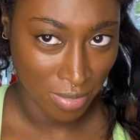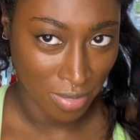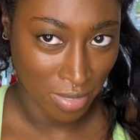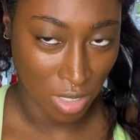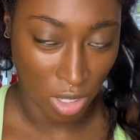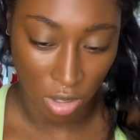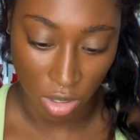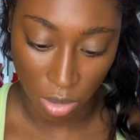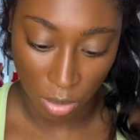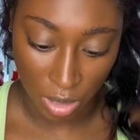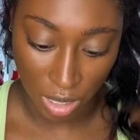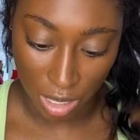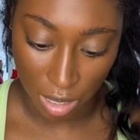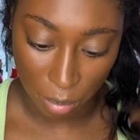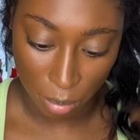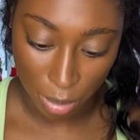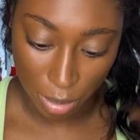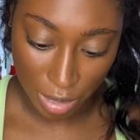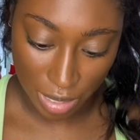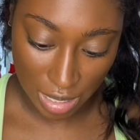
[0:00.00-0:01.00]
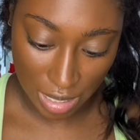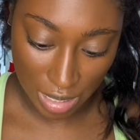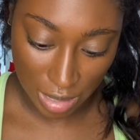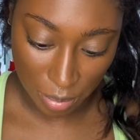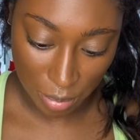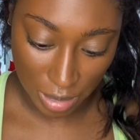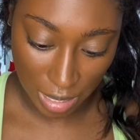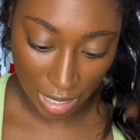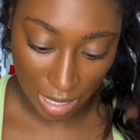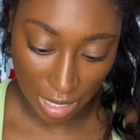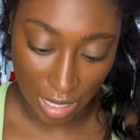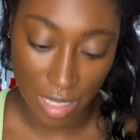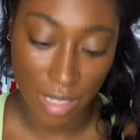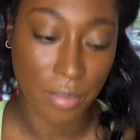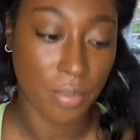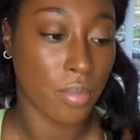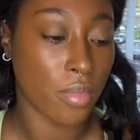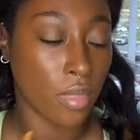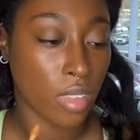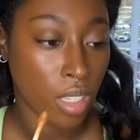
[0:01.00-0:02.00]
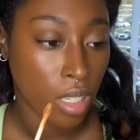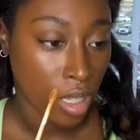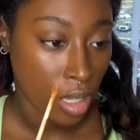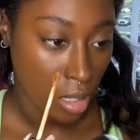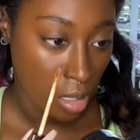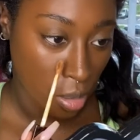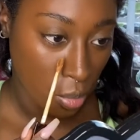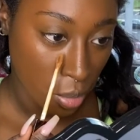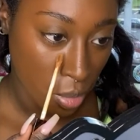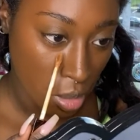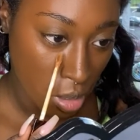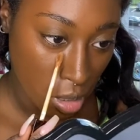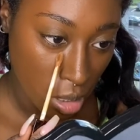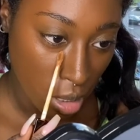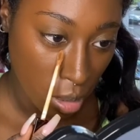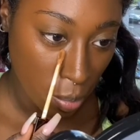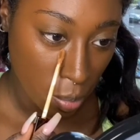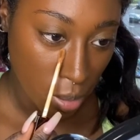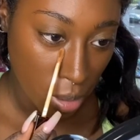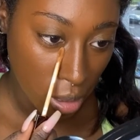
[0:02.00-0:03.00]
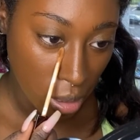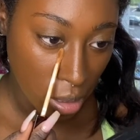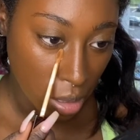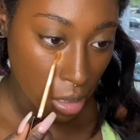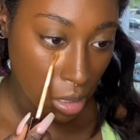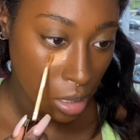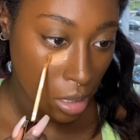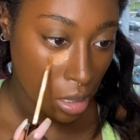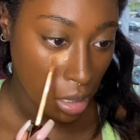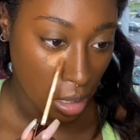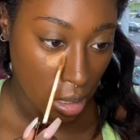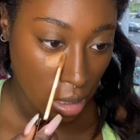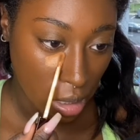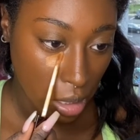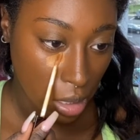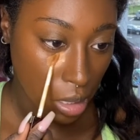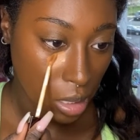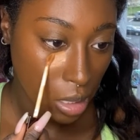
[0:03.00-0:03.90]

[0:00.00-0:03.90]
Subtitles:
Don't know what an umber is, but hey. So we're just gonna put